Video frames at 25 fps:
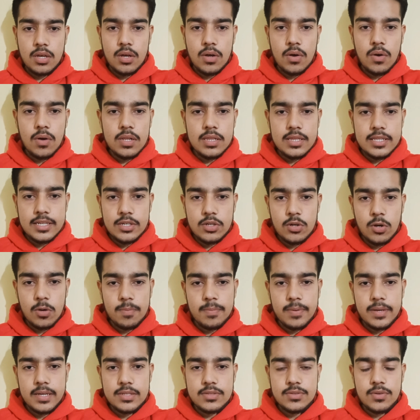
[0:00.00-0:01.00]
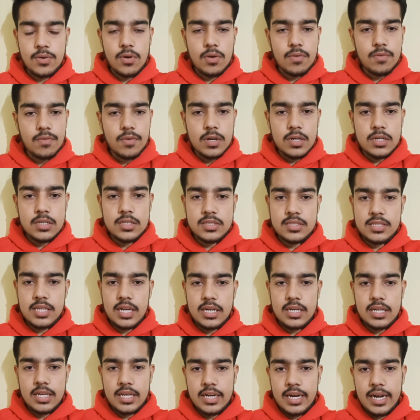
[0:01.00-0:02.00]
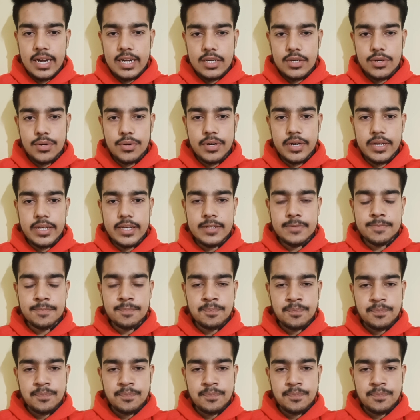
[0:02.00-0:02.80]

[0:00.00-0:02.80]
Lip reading: all the topics or words that I read today,